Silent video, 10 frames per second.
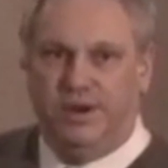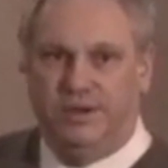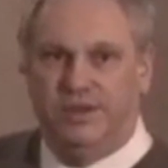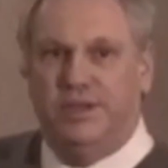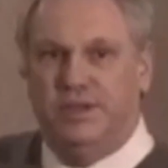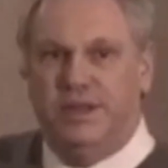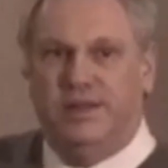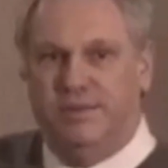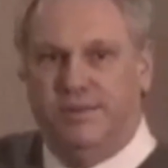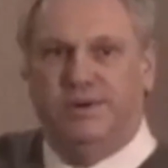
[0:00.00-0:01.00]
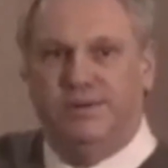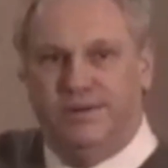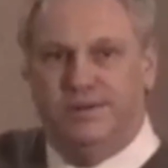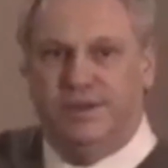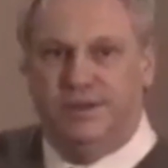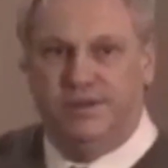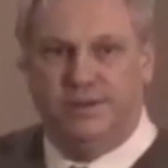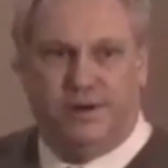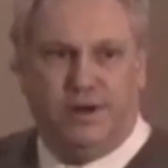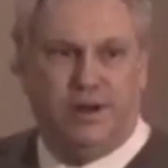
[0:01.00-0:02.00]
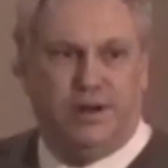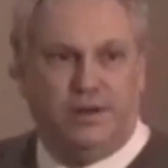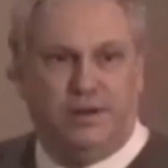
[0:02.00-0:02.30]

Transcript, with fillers: It just needs to have the realtor signature on it,